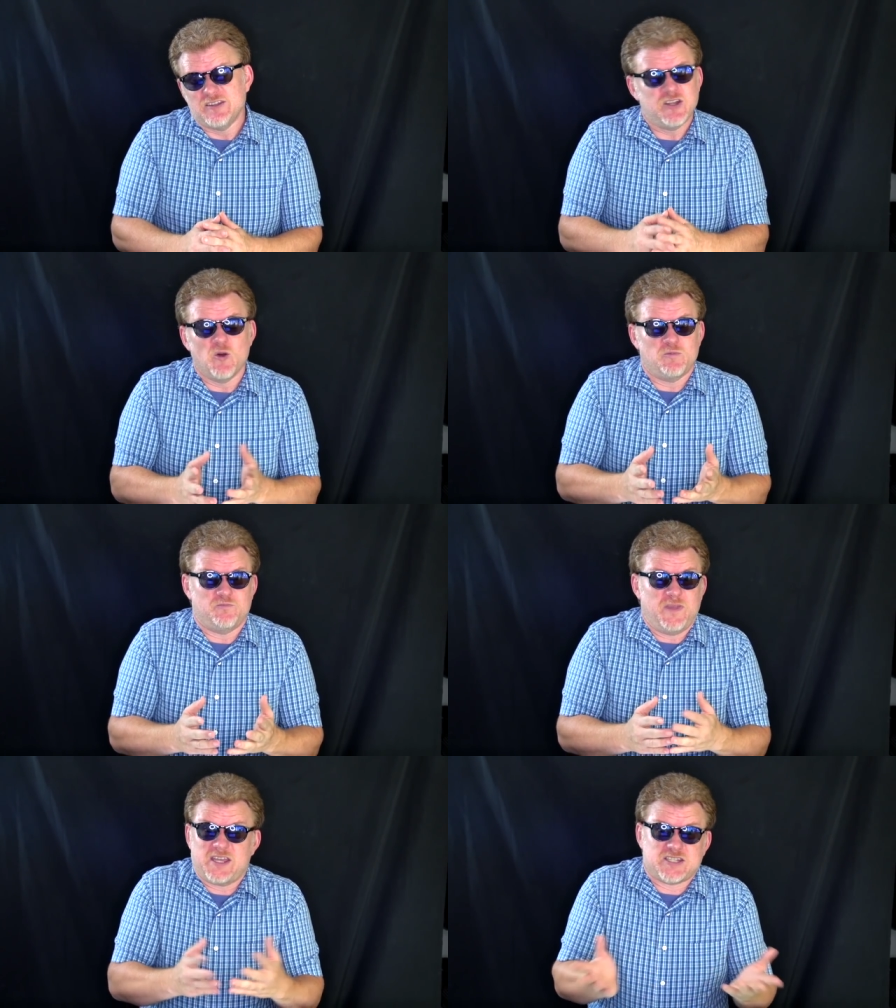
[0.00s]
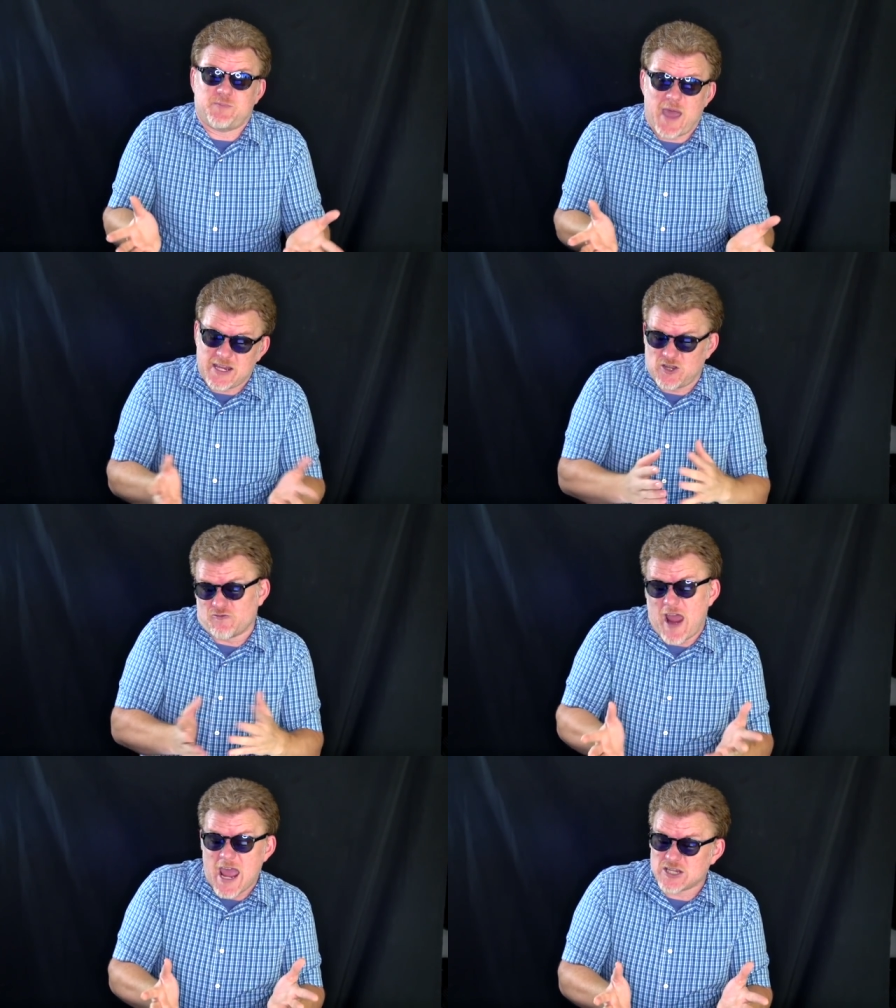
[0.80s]
Don't expect
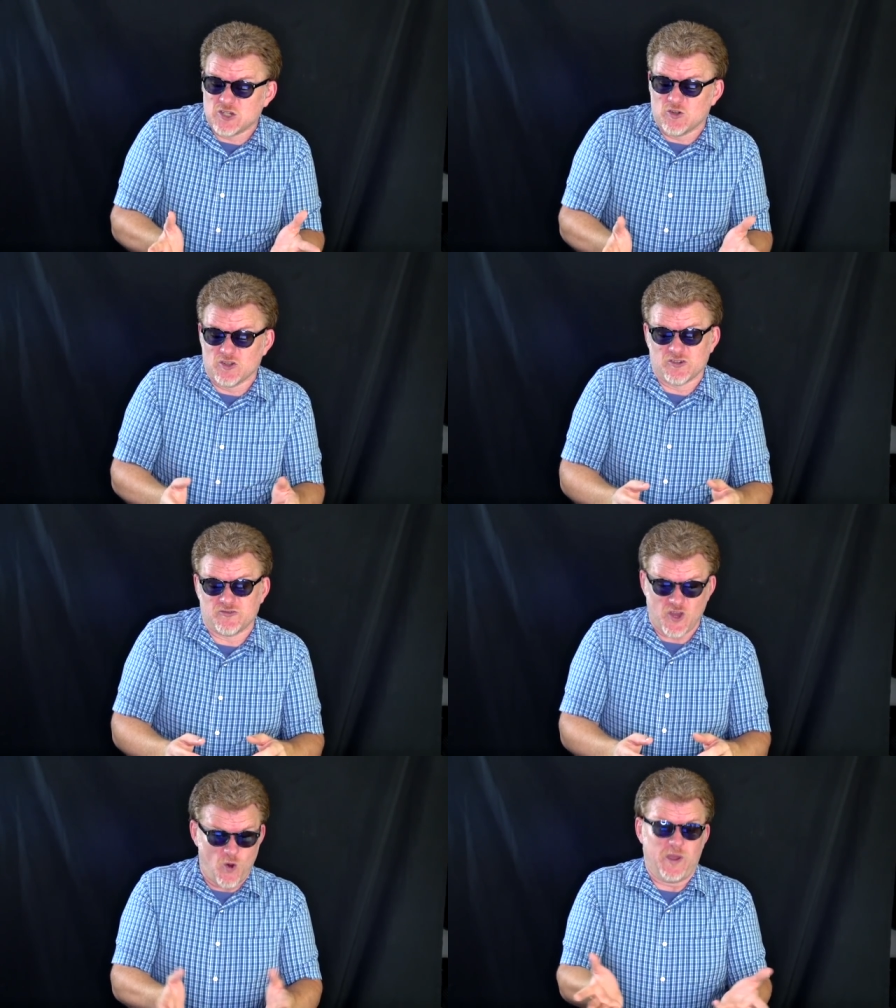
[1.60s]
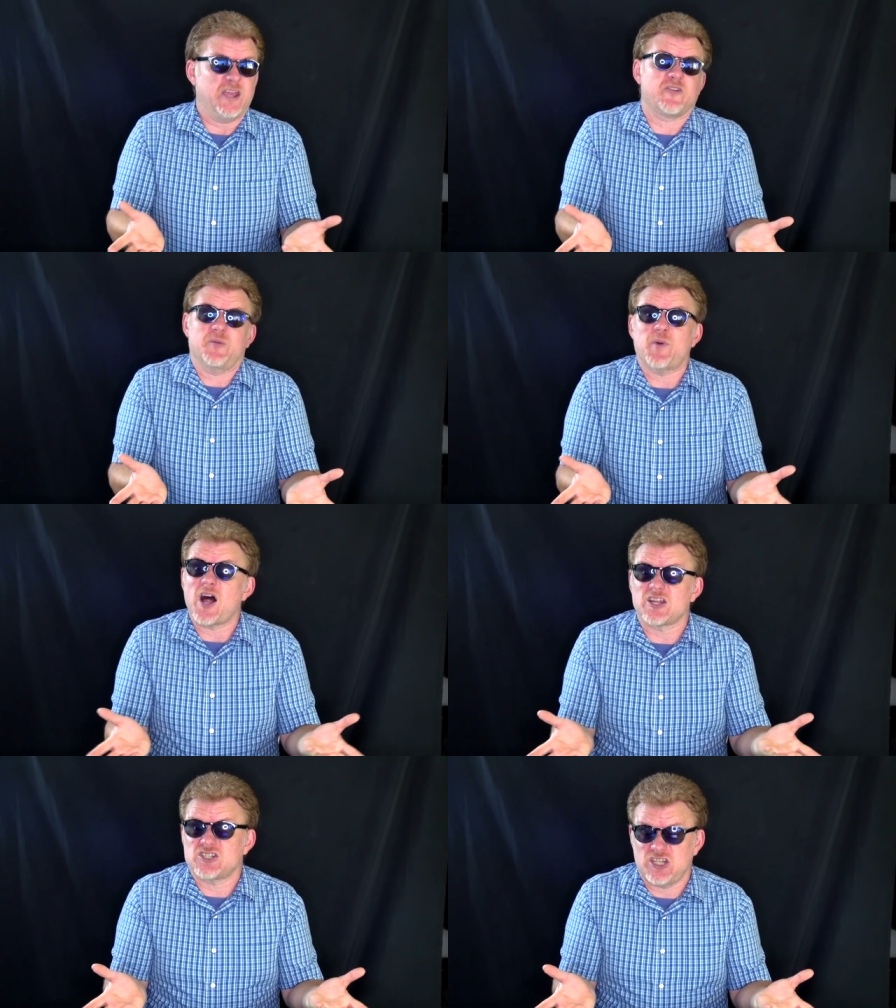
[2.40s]
a rational or coherent
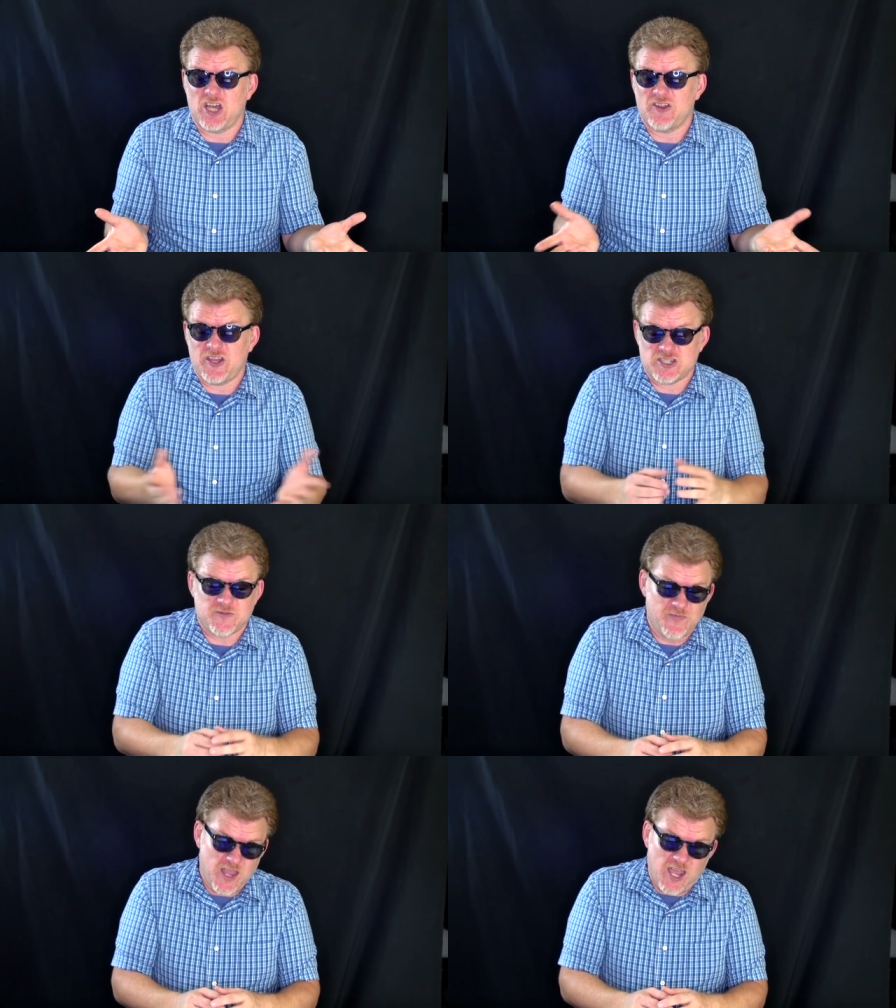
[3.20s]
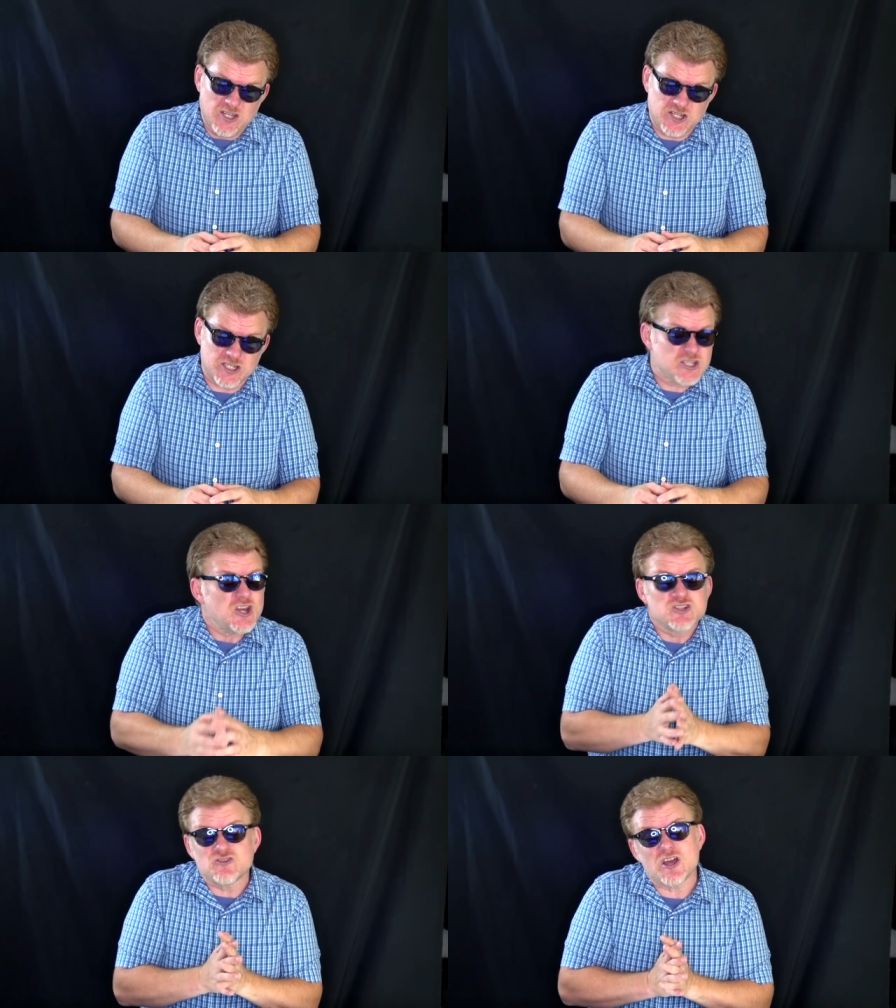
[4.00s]
policy on this.
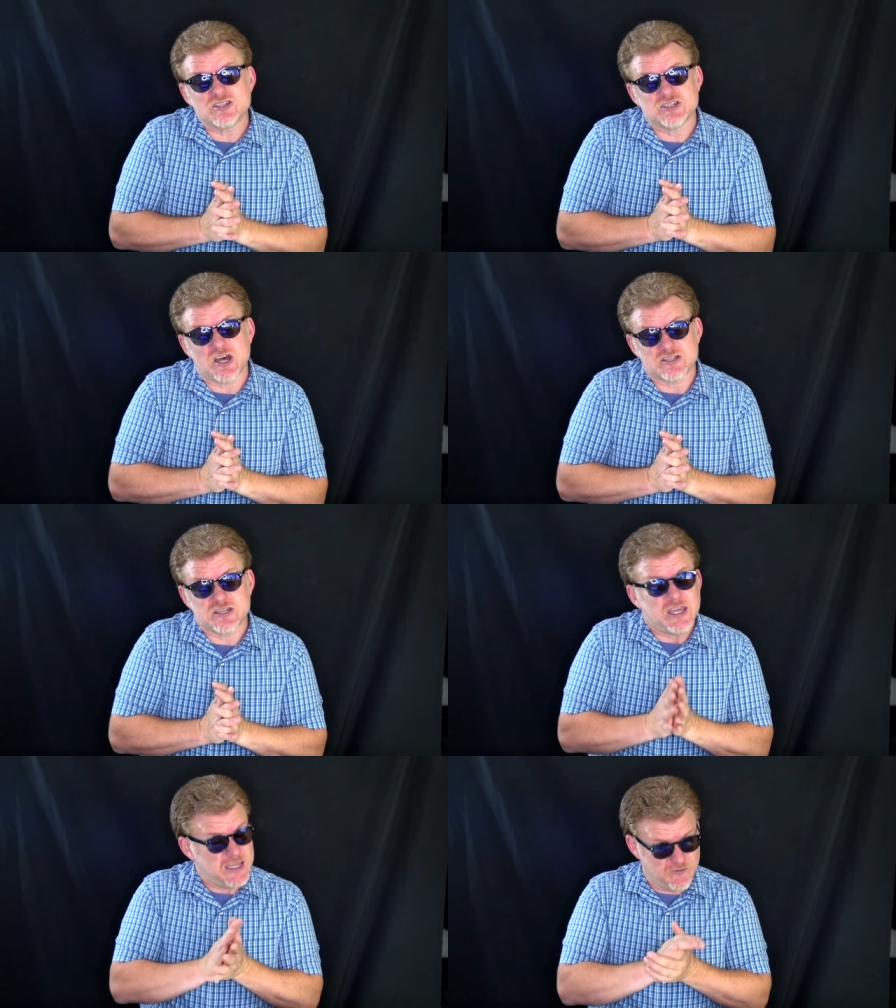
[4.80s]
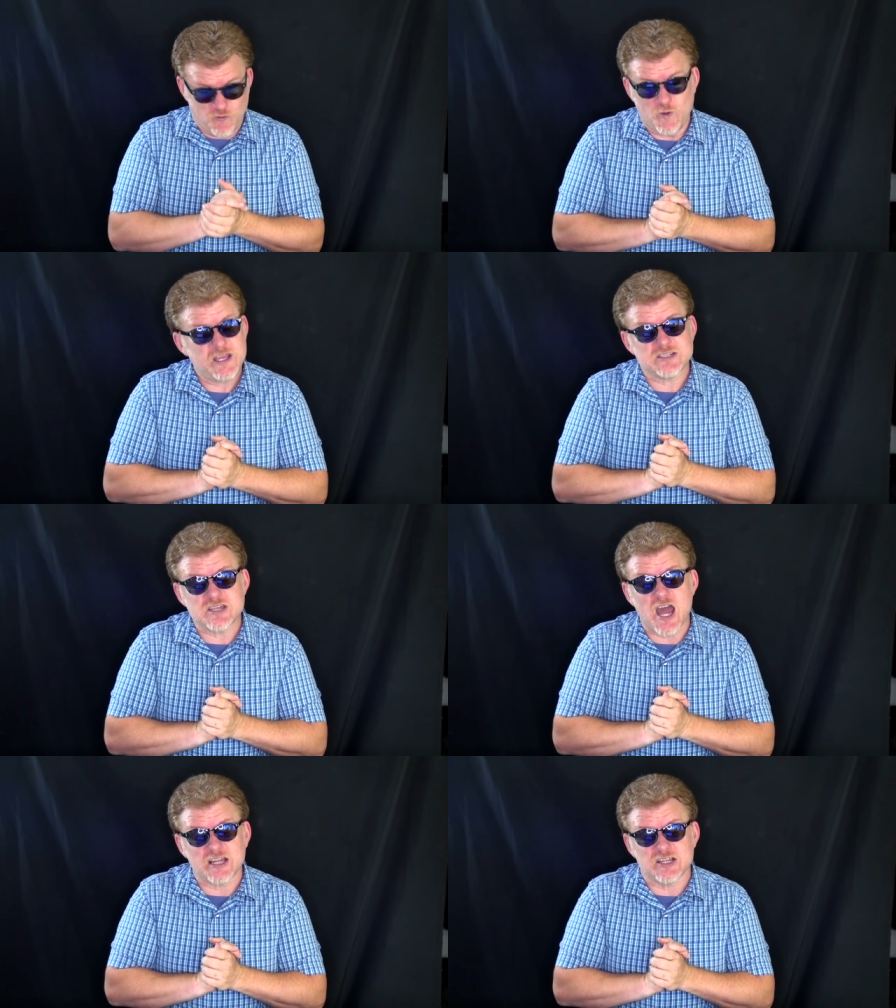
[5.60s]
Just trust us. If we
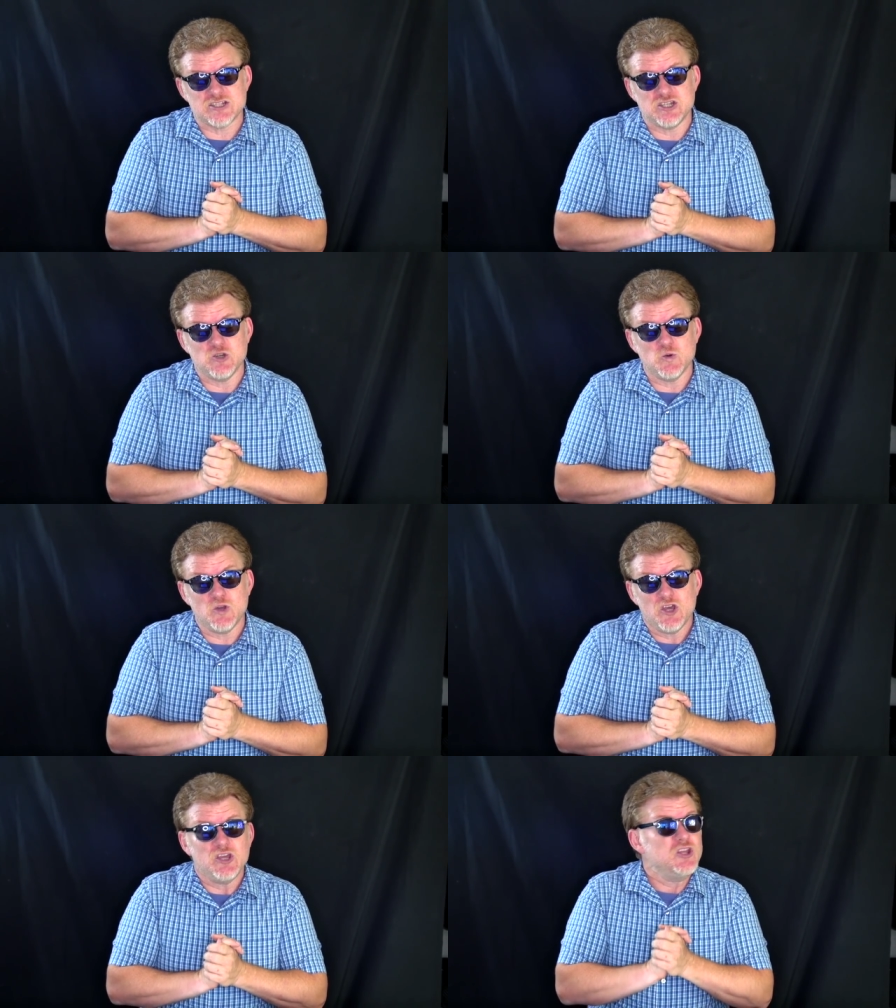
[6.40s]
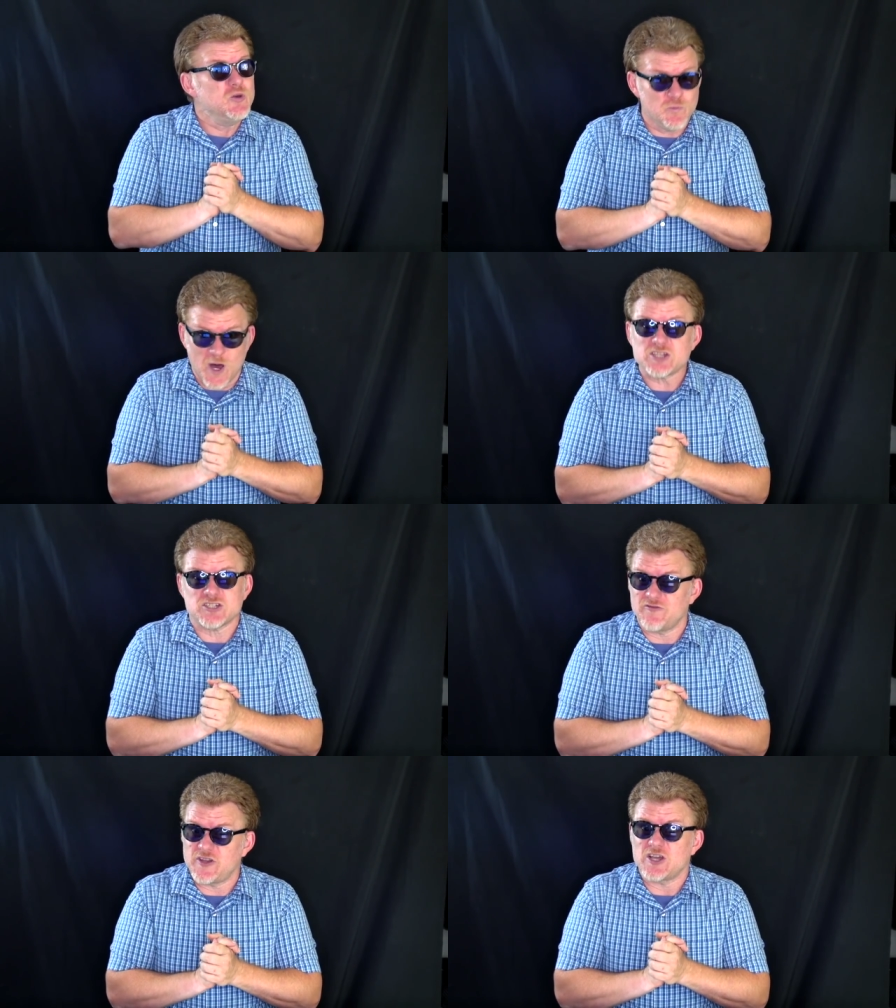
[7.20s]
silence you, you must
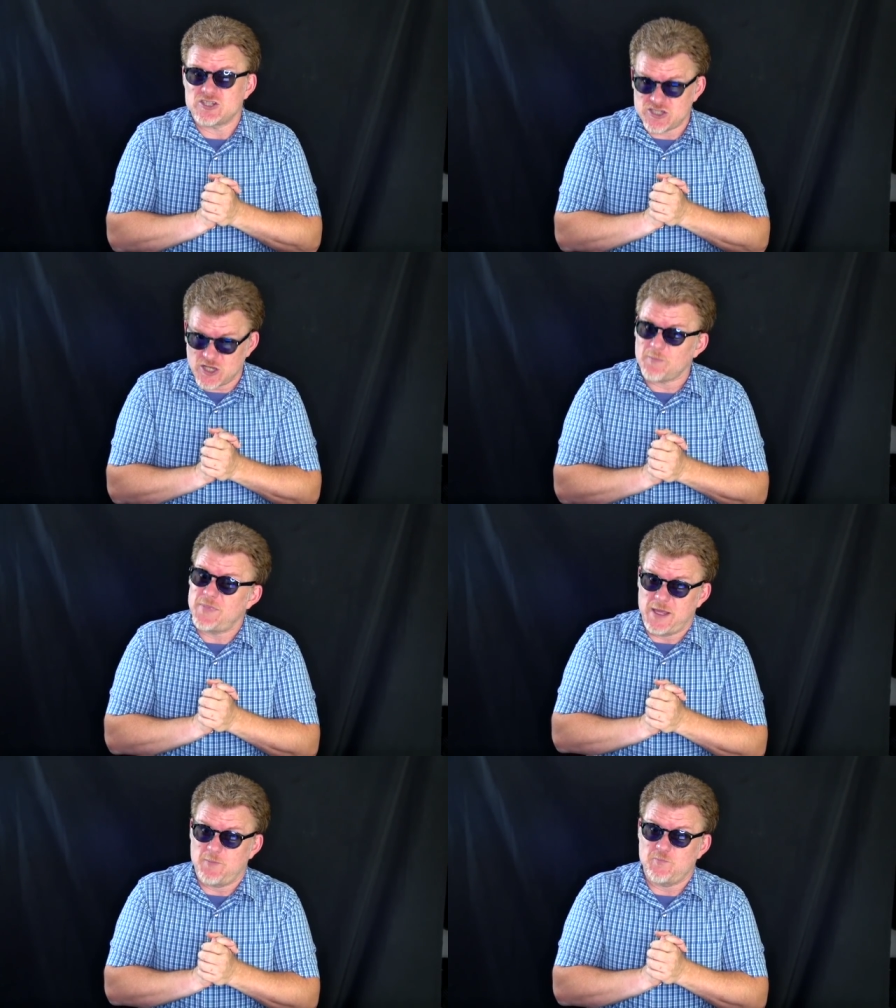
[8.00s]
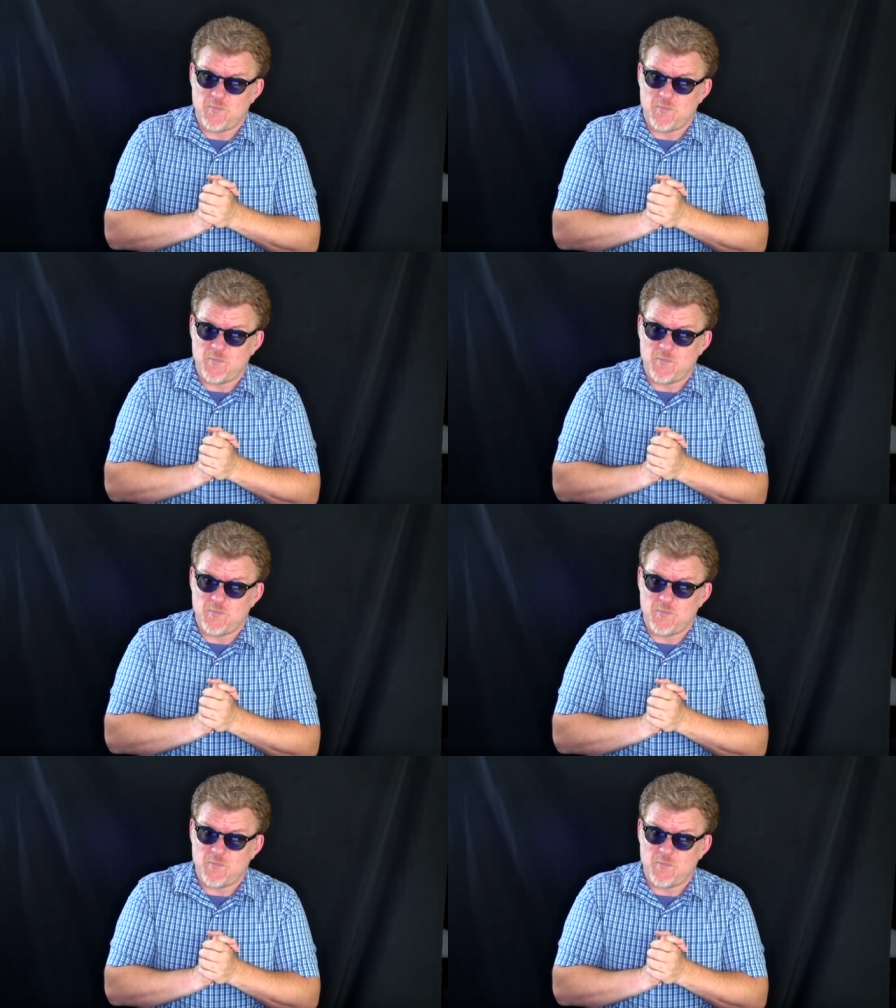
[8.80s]
have done something